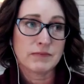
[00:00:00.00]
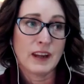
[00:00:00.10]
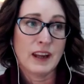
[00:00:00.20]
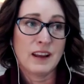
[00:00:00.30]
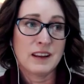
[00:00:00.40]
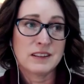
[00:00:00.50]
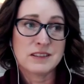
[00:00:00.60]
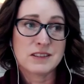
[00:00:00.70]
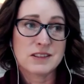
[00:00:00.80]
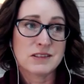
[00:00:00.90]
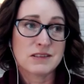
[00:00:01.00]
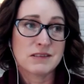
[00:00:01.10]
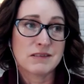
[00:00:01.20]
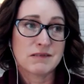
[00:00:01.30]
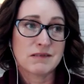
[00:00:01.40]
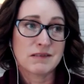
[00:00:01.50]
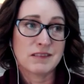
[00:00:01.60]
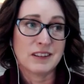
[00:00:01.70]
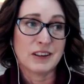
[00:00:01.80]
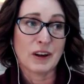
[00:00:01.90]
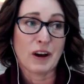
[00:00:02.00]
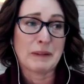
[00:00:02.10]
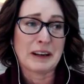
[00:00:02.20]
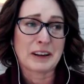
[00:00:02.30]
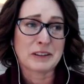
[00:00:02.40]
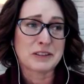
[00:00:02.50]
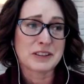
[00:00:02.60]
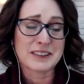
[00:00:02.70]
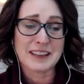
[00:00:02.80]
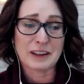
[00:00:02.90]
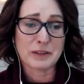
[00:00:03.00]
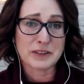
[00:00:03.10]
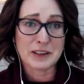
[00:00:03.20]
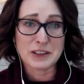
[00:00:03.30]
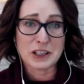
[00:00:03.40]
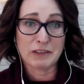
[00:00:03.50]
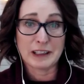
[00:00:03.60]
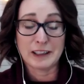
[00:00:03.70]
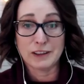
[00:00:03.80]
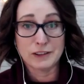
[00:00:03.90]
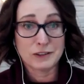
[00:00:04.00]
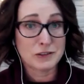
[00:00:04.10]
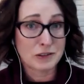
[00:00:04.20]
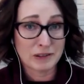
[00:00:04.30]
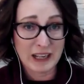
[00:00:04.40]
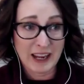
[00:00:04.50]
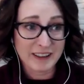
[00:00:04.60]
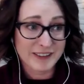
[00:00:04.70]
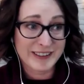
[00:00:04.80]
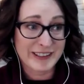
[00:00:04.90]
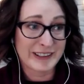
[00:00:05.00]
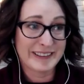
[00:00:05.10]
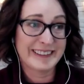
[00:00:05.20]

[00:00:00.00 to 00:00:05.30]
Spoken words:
and, you know, I mean, I could just say also generally do less,